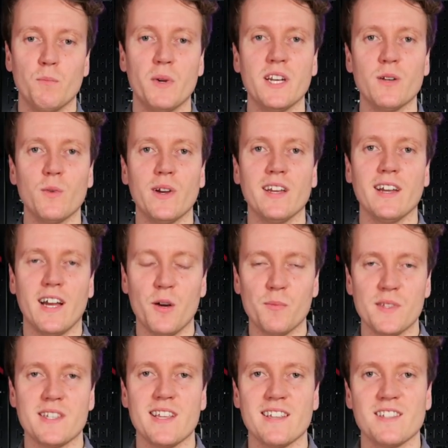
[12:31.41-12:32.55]
But anyway, I hope
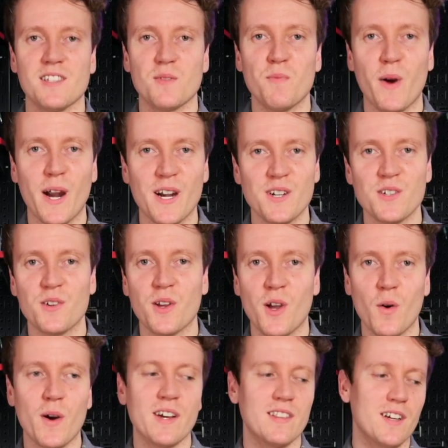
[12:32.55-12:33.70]
this has inspired you to
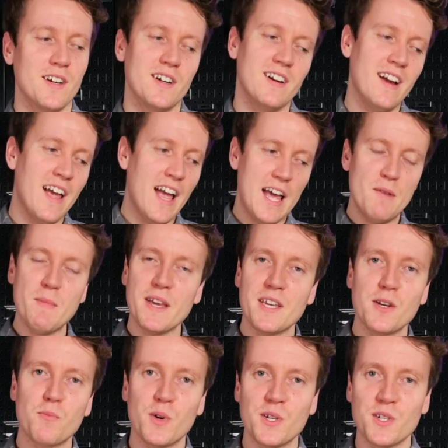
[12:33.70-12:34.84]
go out there and make
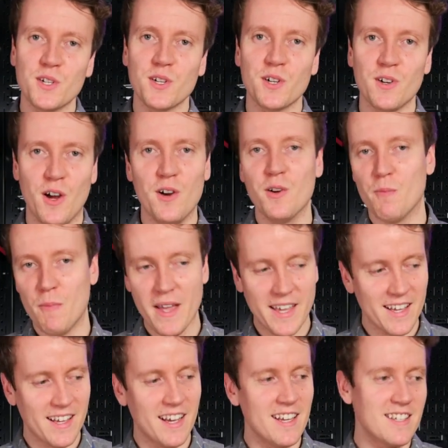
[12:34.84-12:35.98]
your printer your own. Make
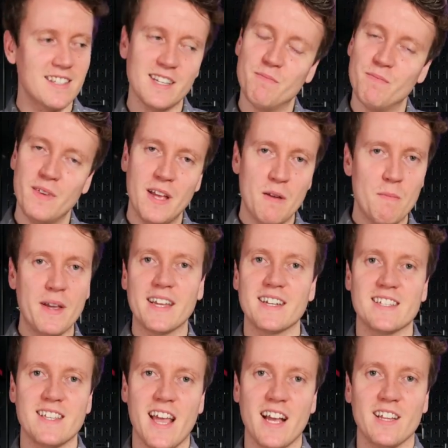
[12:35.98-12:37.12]
it custom, make it
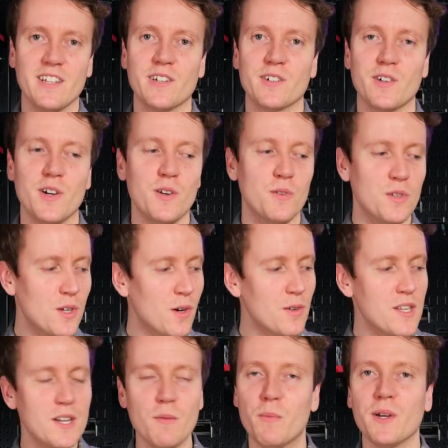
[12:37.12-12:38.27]
exactly your own. You don't
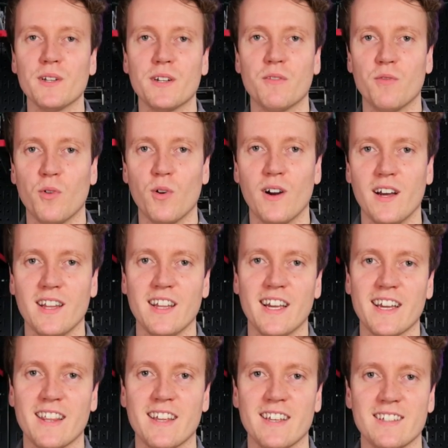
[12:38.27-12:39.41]
need to build a Voron
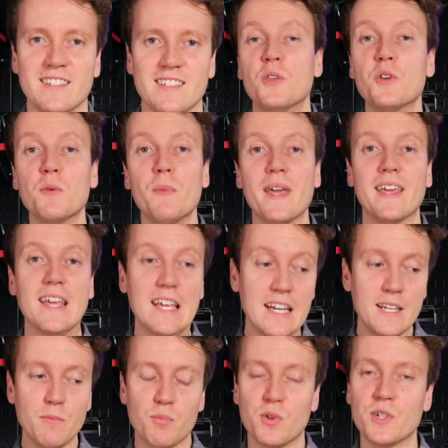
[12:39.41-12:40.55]
like this. You can make
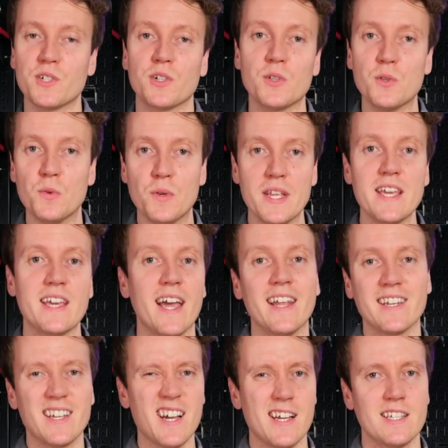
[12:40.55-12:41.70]
any printer unique
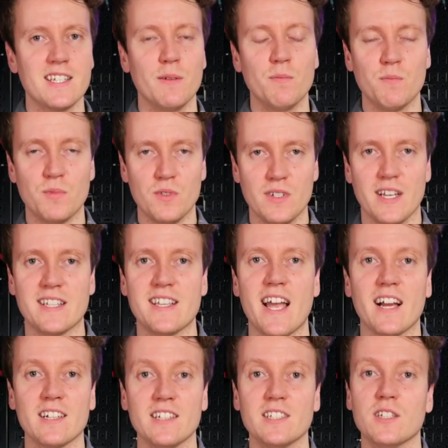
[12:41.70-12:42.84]
and custom
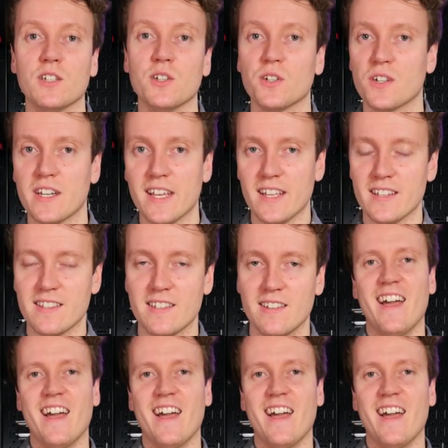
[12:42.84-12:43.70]
exactly to your needs.